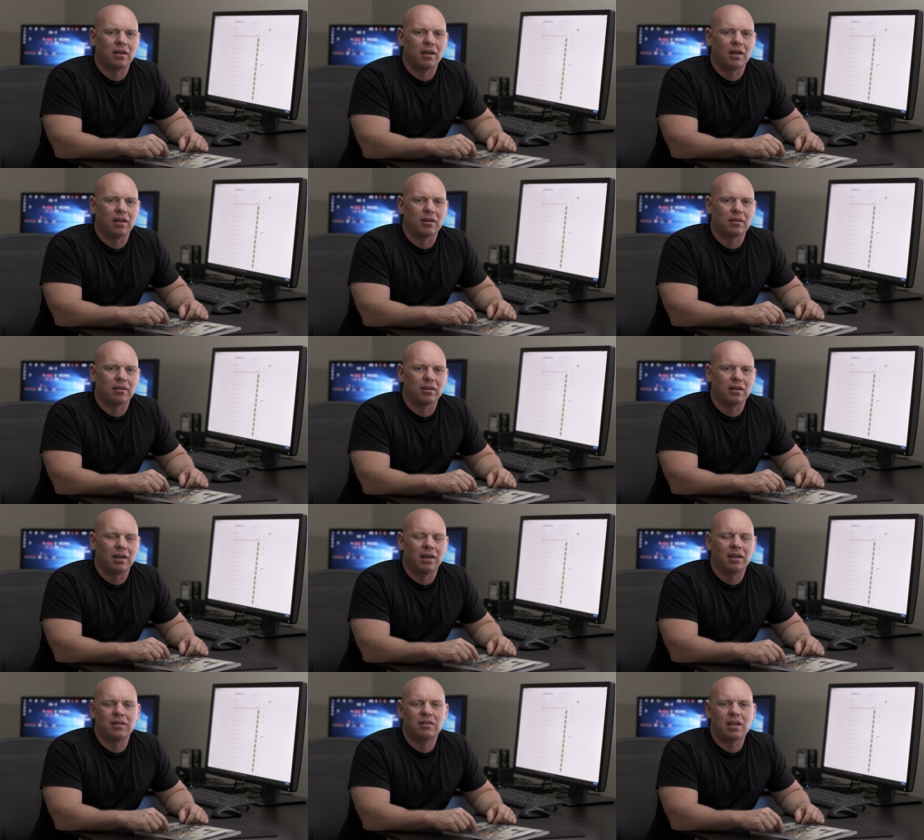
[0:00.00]
uh,
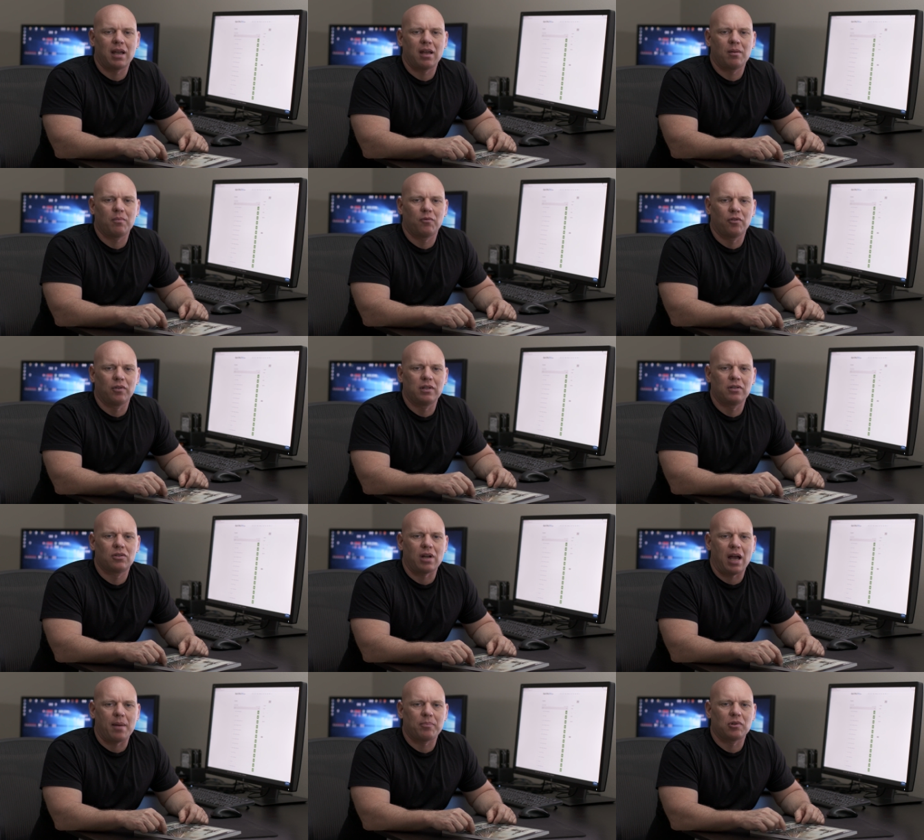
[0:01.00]
an exam for each
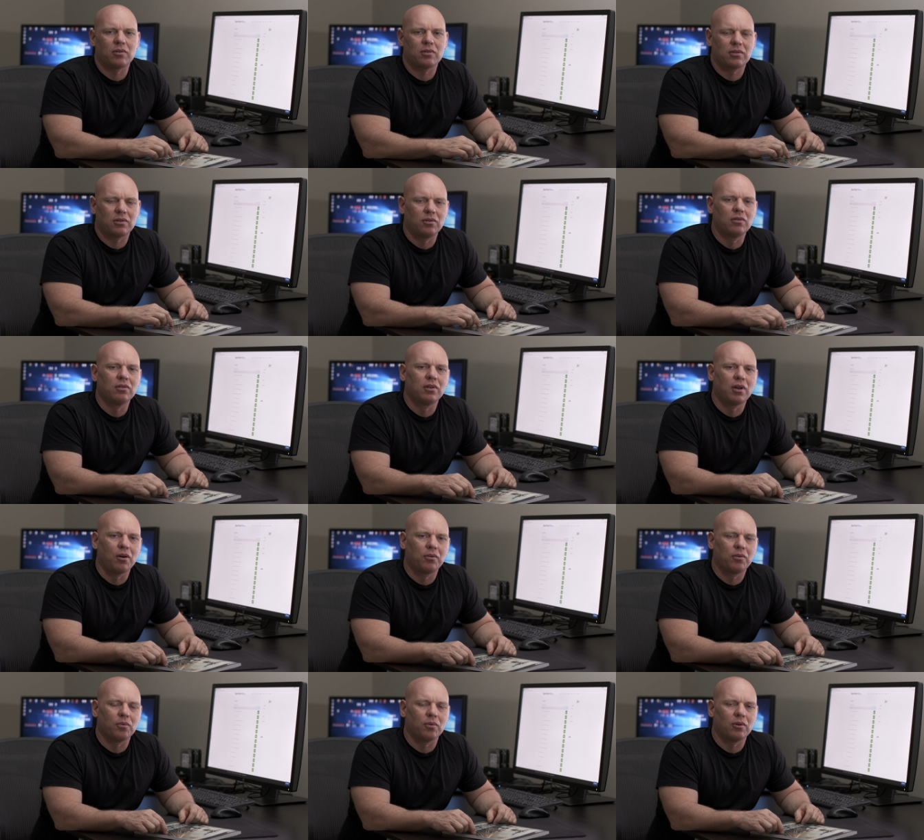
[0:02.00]
chapter. So you can
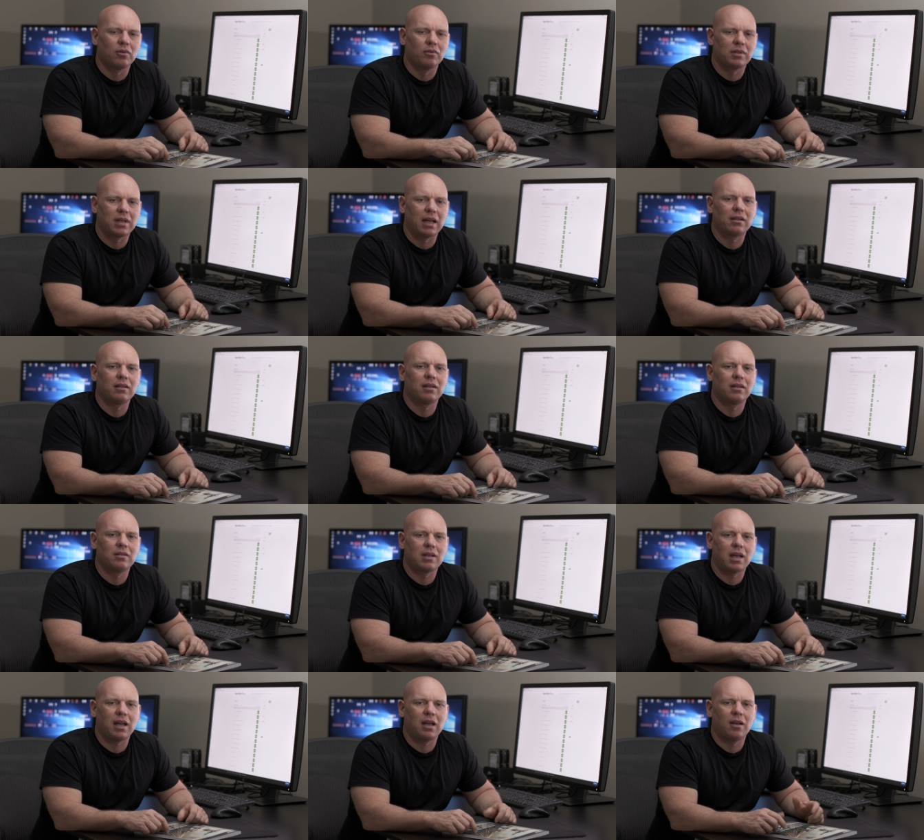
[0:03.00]
go through, take the
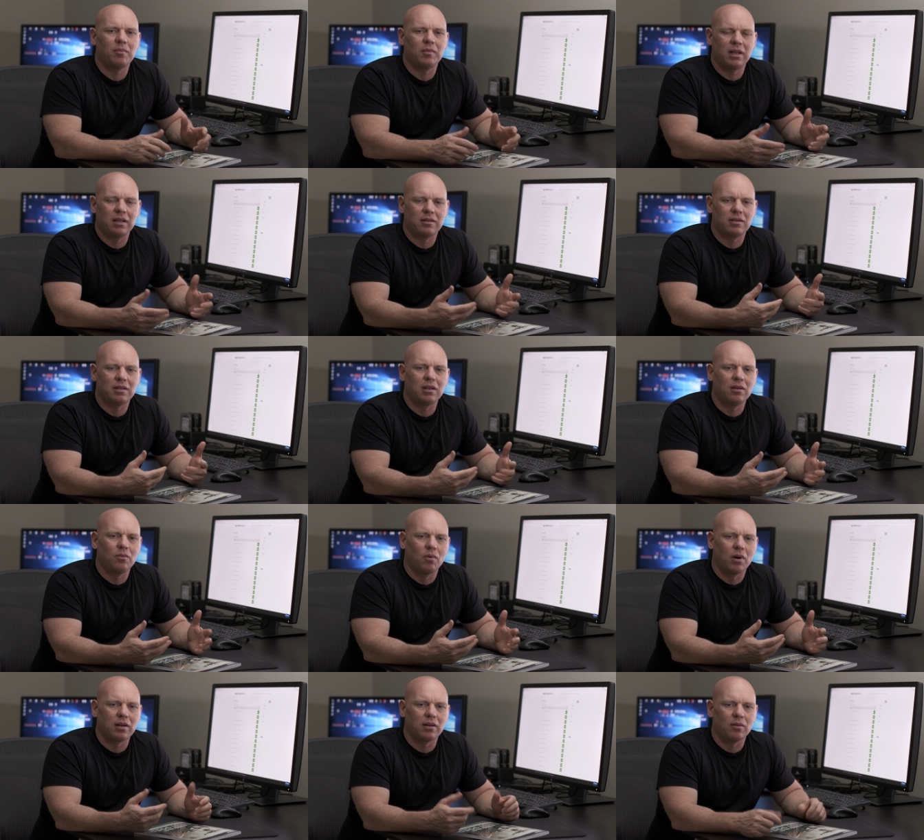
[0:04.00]
exam, and see
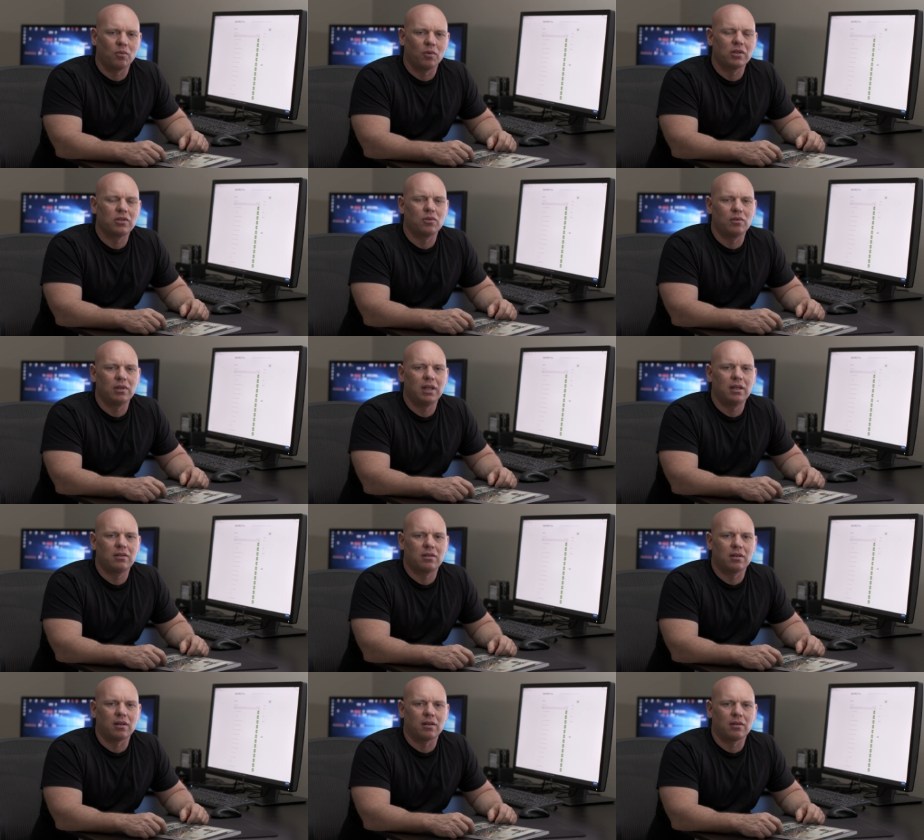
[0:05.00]
what, what you
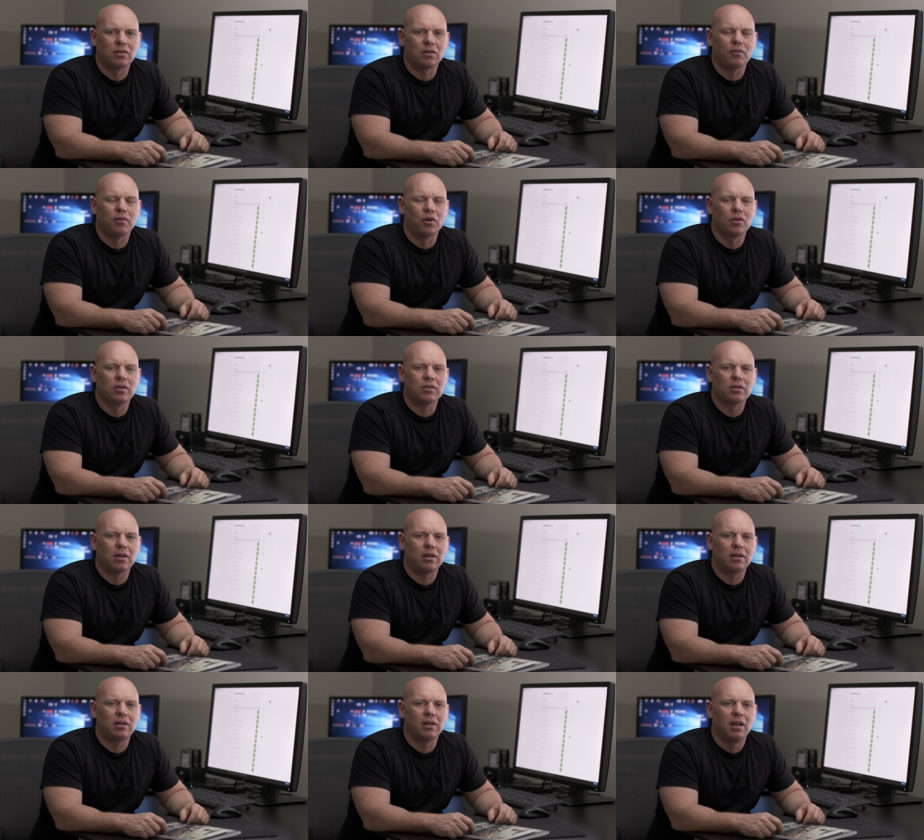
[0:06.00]
need to, to focus
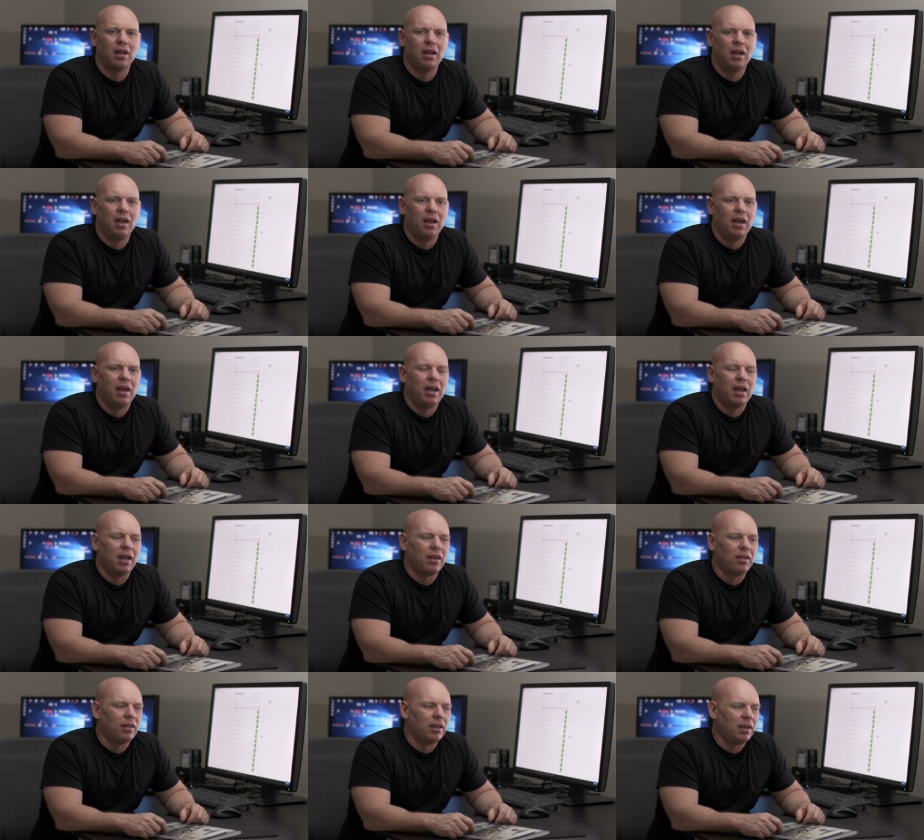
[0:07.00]
on.
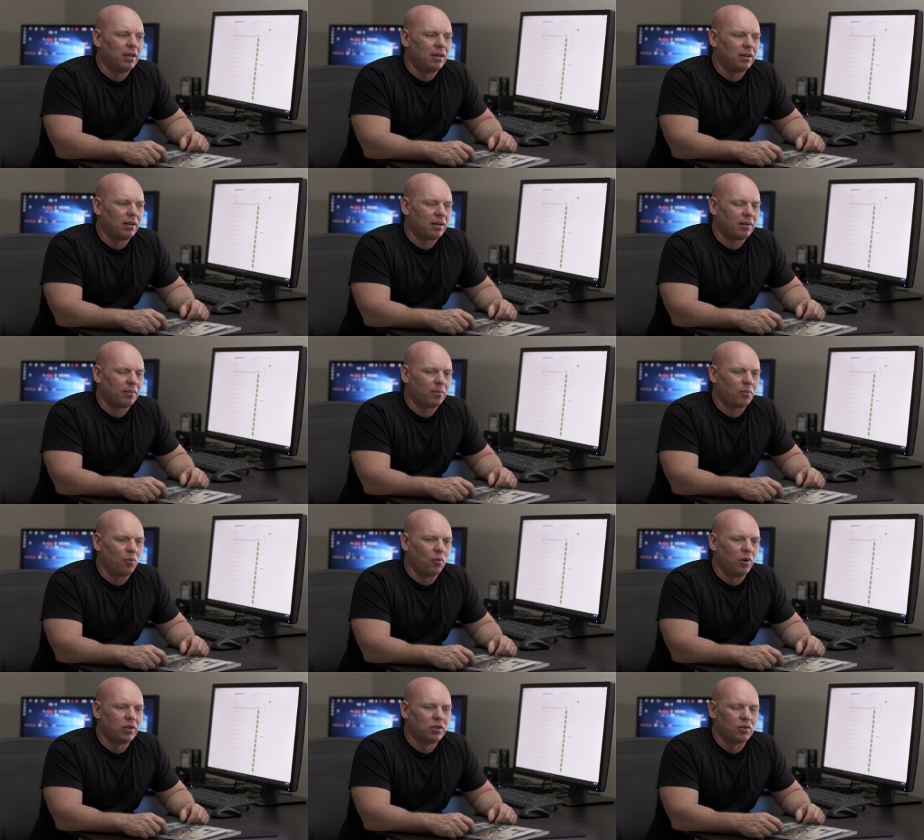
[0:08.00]
And then
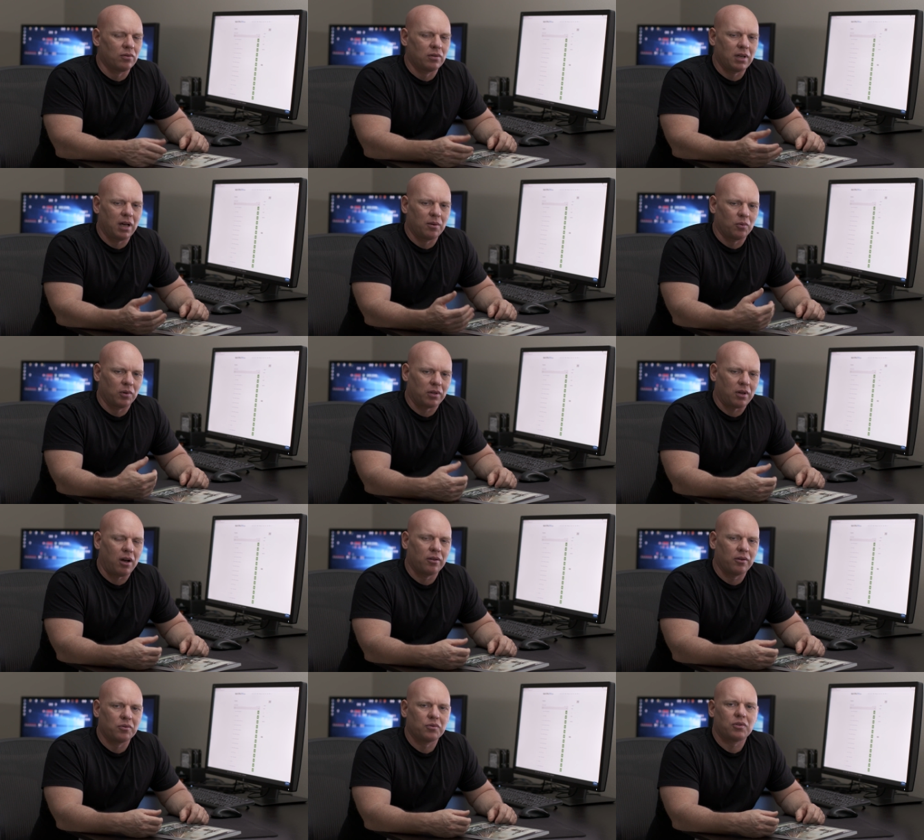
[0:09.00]
once you're done with
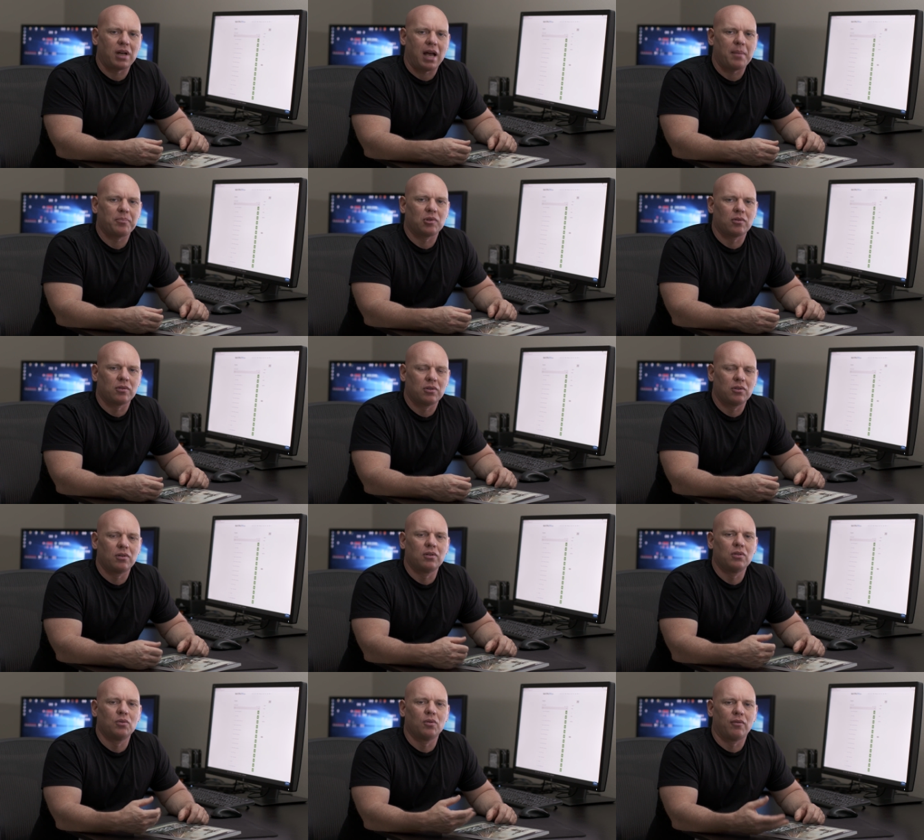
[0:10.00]
all those chapters, you
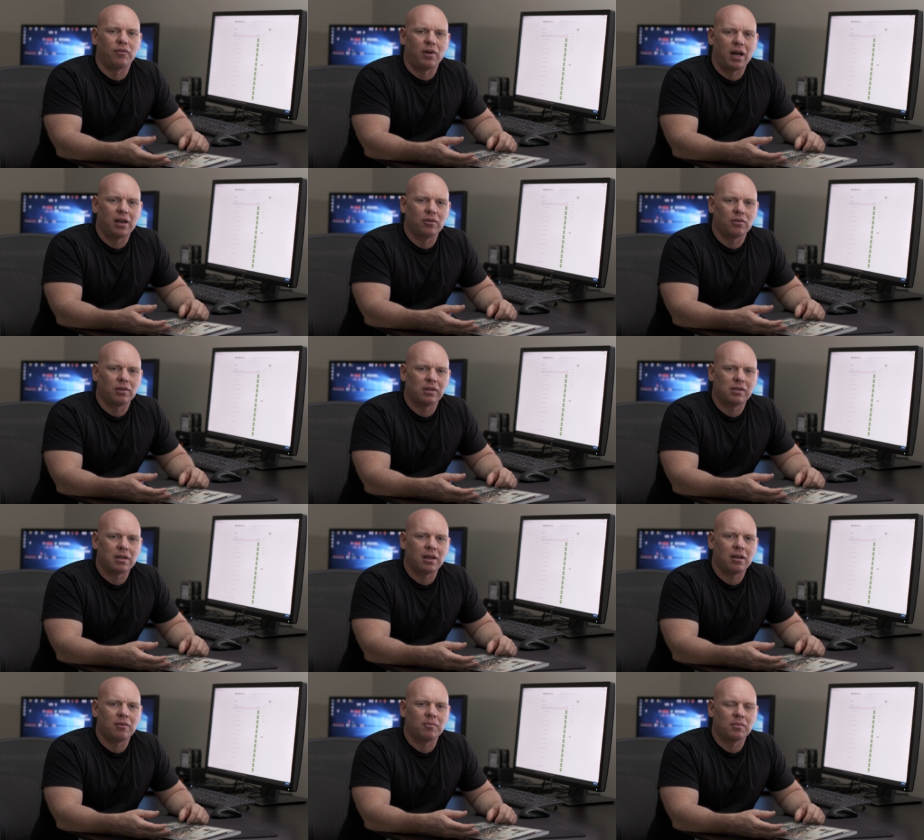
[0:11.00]
can do a final
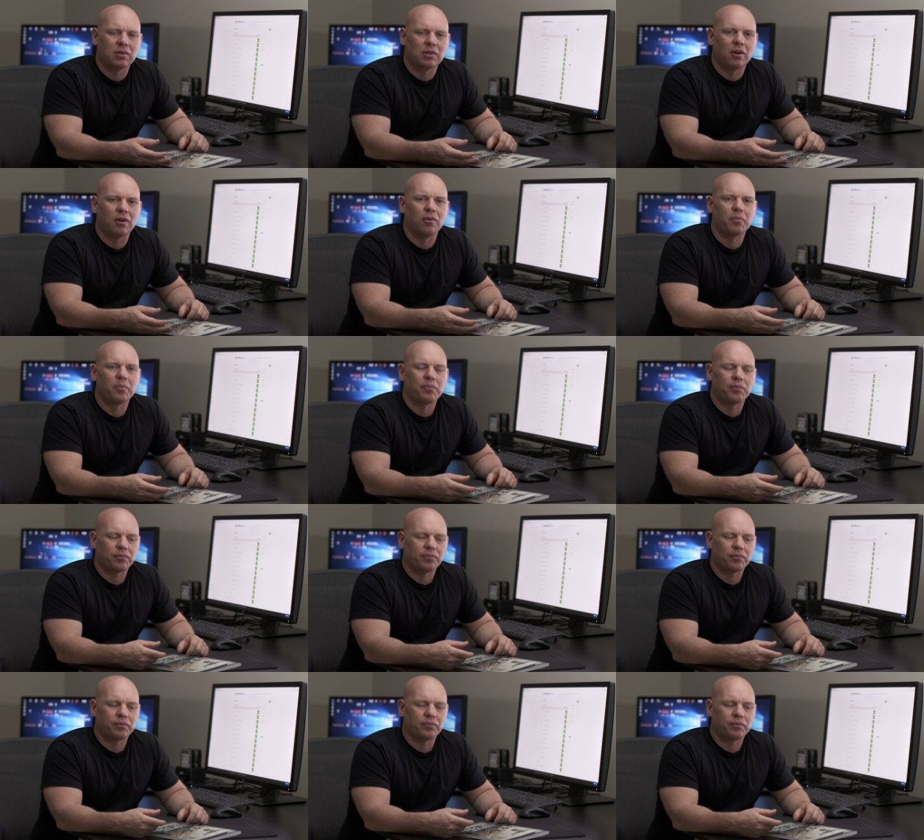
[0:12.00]
exam. So